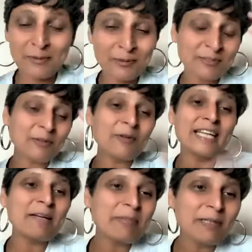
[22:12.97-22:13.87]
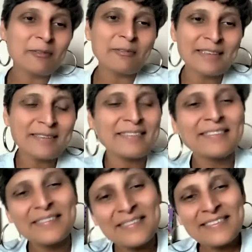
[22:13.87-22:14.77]
go so deep into it
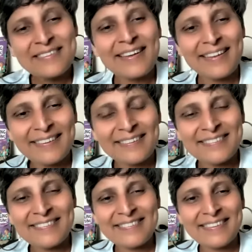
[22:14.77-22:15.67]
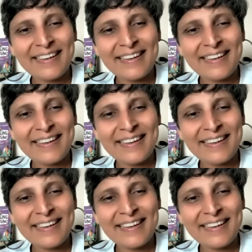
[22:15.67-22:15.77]
and uh,